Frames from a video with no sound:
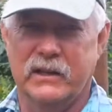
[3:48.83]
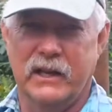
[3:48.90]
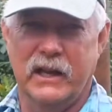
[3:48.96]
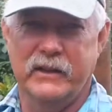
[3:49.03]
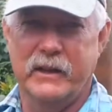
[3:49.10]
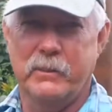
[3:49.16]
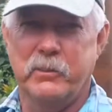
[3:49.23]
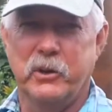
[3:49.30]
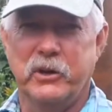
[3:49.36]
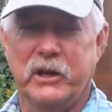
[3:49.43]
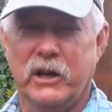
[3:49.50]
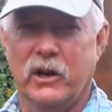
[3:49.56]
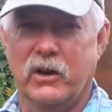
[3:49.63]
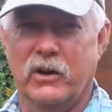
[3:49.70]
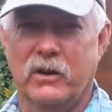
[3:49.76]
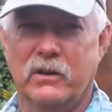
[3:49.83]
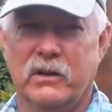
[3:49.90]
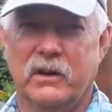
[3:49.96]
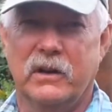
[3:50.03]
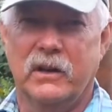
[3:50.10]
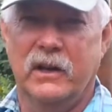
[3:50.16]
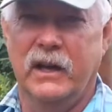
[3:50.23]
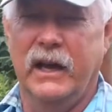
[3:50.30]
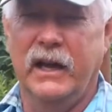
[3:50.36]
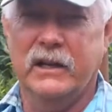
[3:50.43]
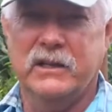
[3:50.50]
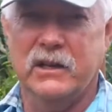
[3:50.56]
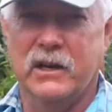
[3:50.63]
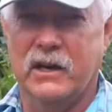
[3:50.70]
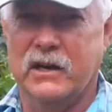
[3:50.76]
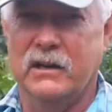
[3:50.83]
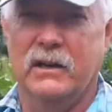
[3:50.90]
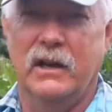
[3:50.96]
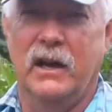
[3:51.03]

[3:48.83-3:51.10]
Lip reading: on that particular hectare,